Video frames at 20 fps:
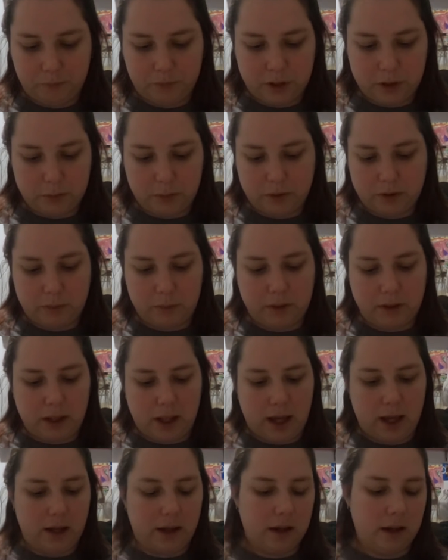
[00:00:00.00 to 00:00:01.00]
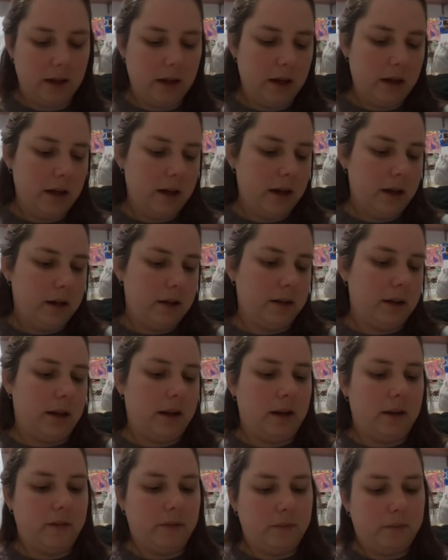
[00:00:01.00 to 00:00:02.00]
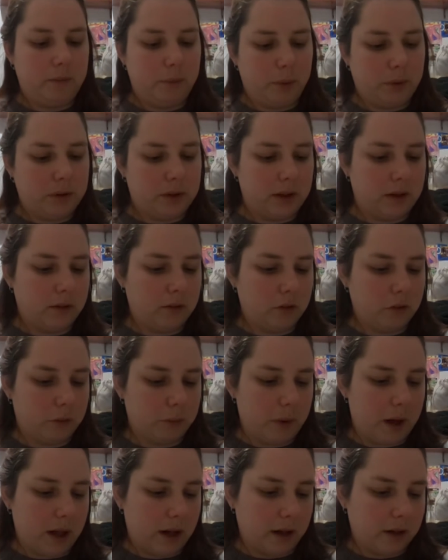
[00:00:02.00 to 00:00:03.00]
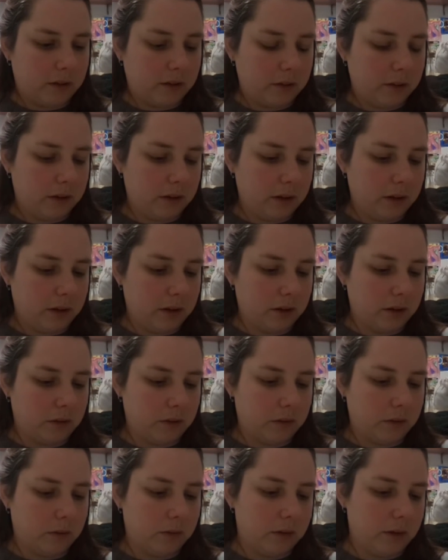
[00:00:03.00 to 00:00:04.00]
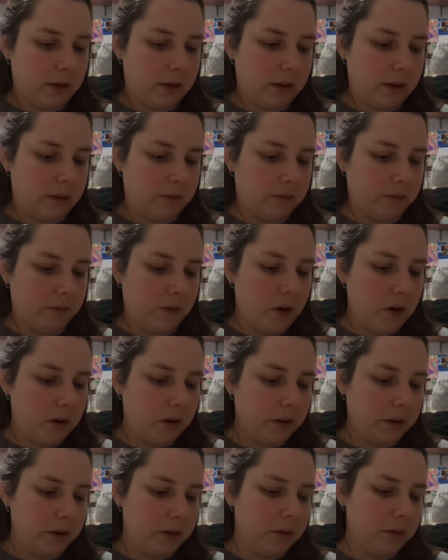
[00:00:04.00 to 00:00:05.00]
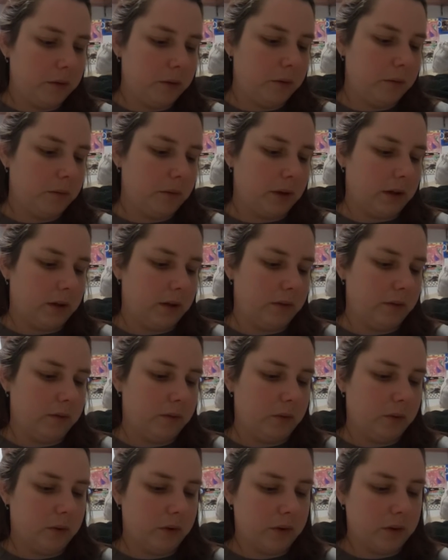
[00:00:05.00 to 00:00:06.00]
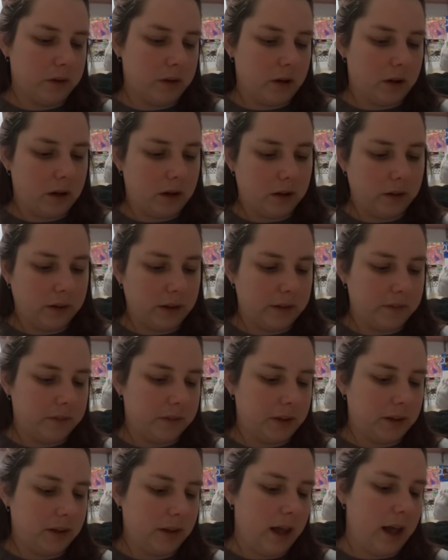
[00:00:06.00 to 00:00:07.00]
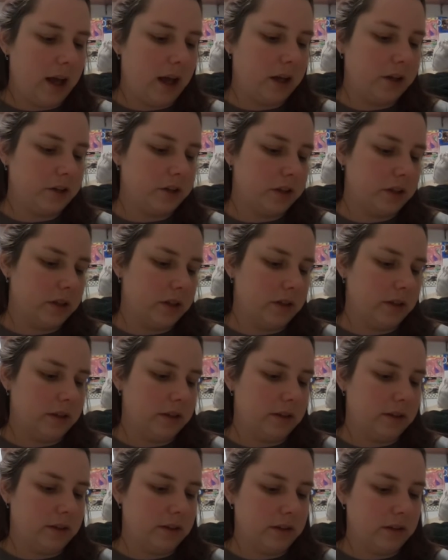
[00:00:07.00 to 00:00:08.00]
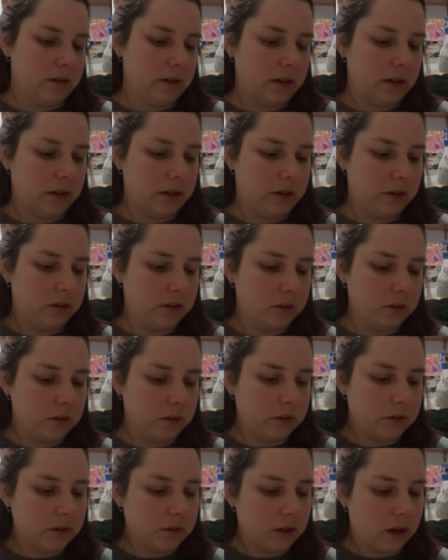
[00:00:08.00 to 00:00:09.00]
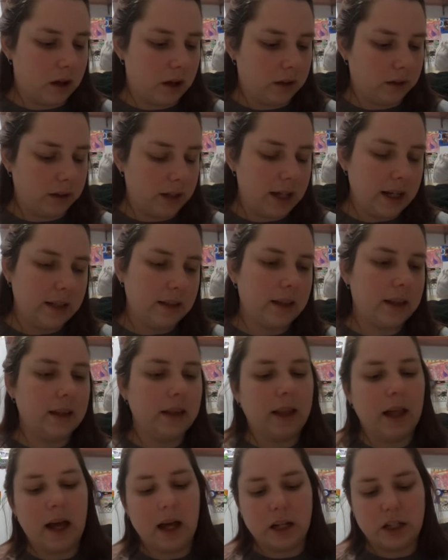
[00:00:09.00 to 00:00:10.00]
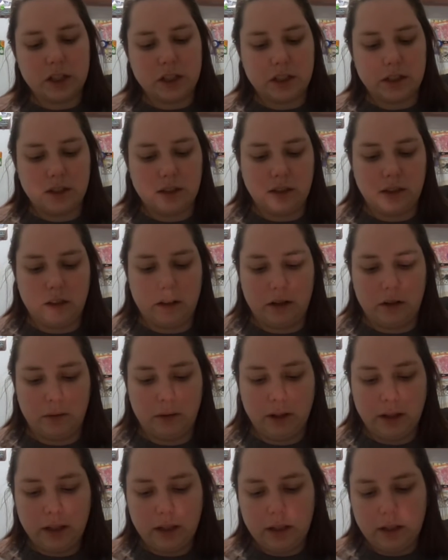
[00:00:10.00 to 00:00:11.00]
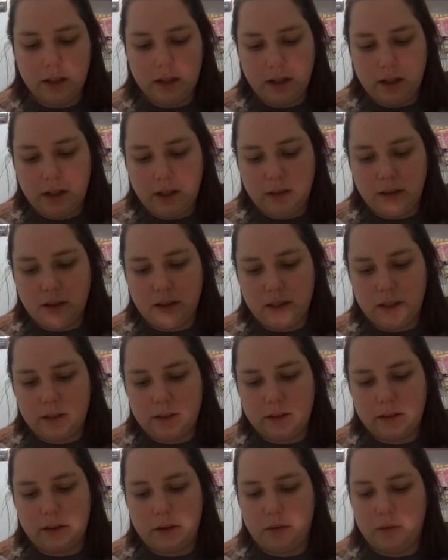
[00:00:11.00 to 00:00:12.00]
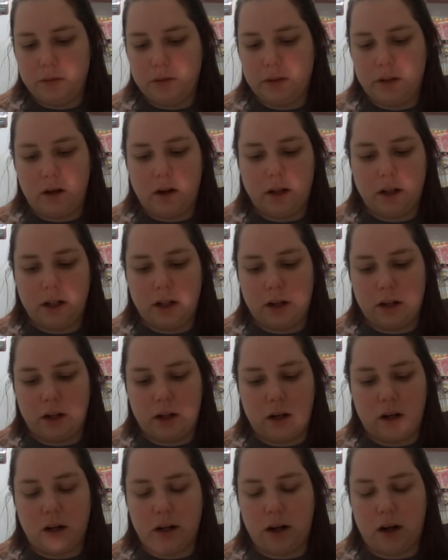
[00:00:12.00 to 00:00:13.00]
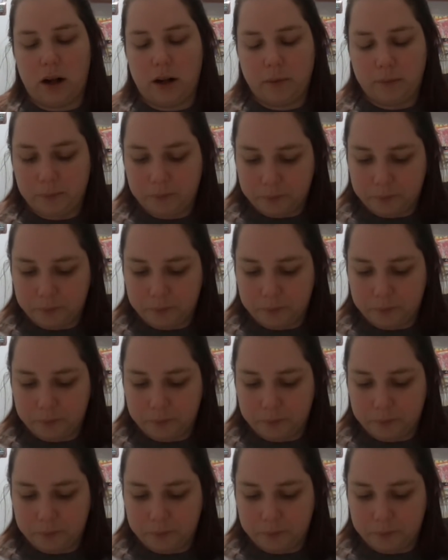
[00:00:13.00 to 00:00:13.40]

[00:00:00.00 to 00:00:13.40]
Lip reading: It's supposed to be like 90% dramatic, you know, in volume. 94 saw lifted lashes. 92 saw lengthened lashes. You know, the list goes on and on and on and on.